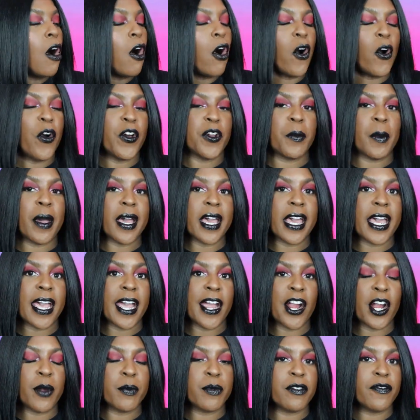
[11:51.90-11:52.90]
on my
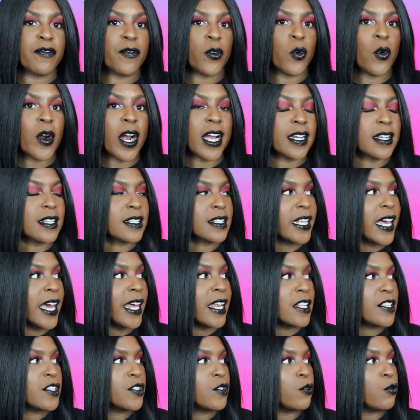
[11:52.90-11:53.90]
hair before I
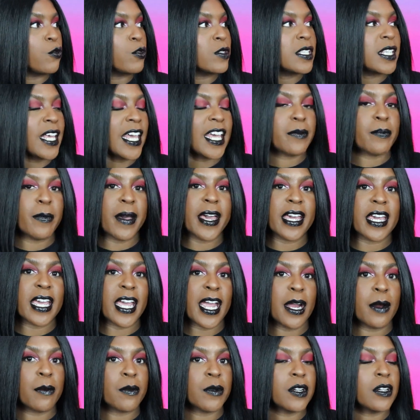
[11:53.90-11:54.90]
decided to take my
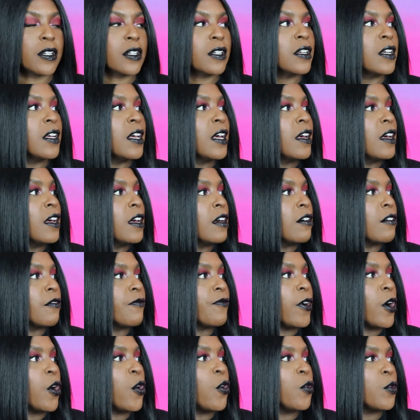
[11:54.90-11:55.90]
camera
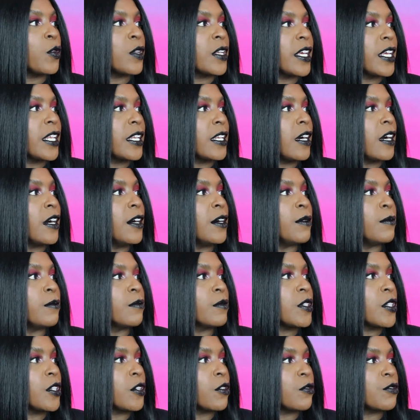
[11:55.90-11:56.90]
phone and
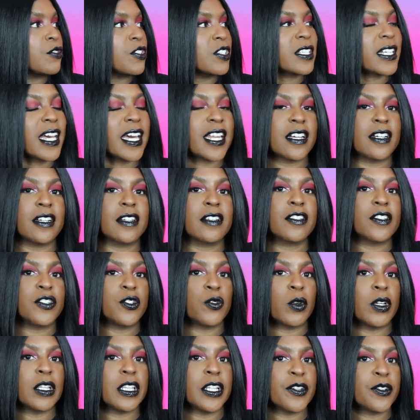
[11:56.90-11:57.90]
just kind of
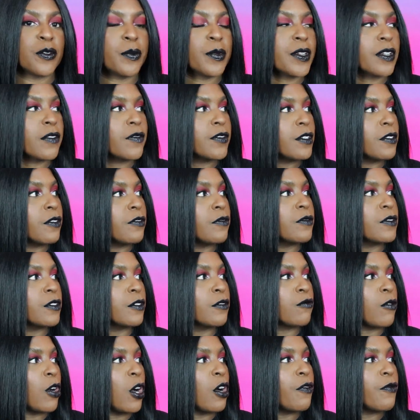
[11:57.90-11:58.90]
do a little bit of
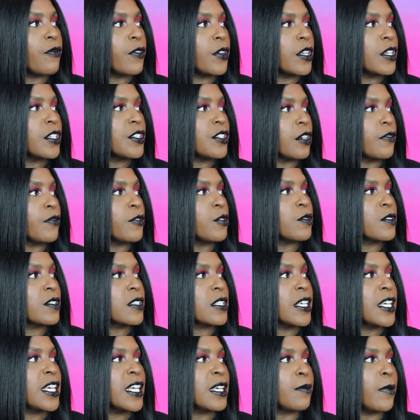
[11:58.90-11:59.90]
the raw footage of you
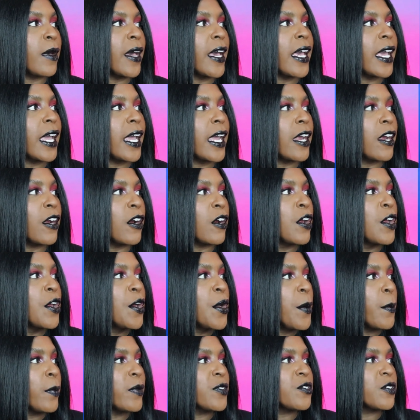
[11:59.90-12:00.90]
seeing my hair.
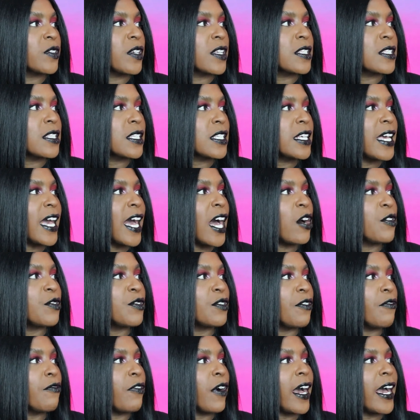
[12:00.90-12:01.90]
But you can see how
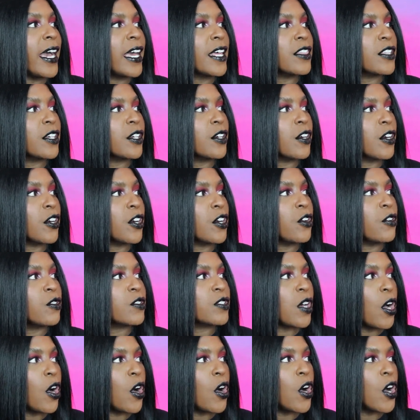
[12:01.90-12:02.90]
defined the
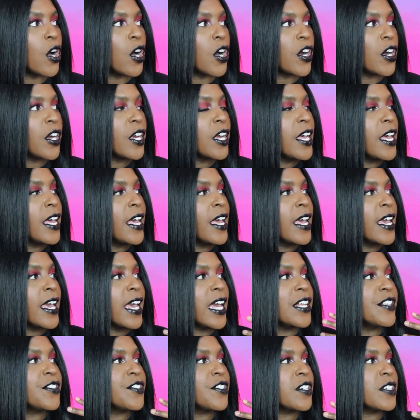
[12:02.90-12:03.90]
curls are
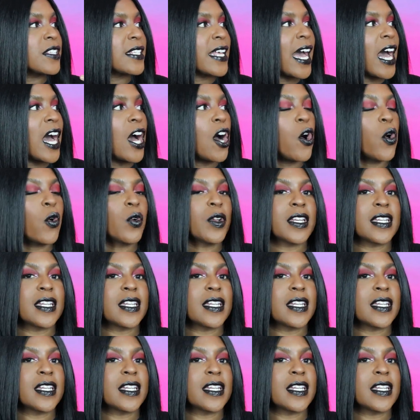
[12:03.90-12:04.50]
and just how